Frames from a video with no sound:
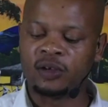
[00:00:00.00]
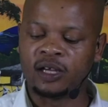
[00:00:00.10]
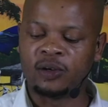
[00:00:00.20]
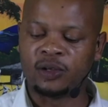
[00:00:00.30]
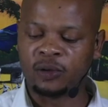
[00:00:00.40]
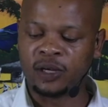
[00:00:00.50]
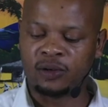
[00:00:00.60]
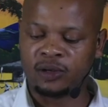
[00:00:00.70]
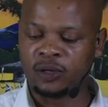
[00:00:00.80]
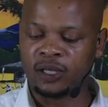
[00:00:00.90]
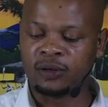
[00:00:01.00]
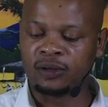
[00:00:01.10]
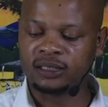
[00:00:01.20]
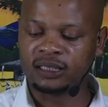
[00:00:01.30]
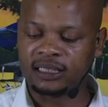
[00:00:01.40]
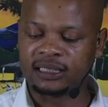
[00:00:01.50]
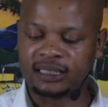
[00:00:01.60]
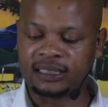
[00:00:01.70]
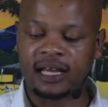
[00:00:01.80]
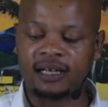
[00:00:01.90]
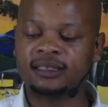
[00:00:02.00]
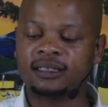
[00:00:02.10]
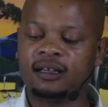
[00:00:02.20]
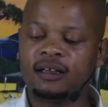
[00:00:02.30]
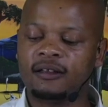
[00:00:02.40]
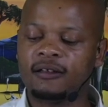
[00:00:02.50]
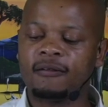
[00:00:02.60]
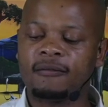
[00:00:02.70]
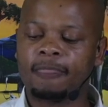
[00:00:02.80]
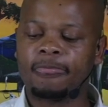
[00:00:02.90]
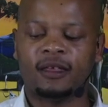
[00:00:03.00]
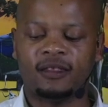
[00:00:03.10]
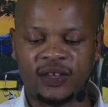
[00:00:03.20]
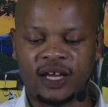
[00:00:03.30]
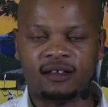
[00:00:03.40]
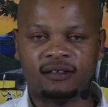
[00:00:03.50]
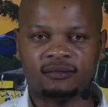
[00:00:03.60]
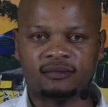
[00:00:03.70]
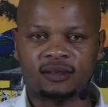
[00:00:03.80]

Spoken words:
you withhold the details there,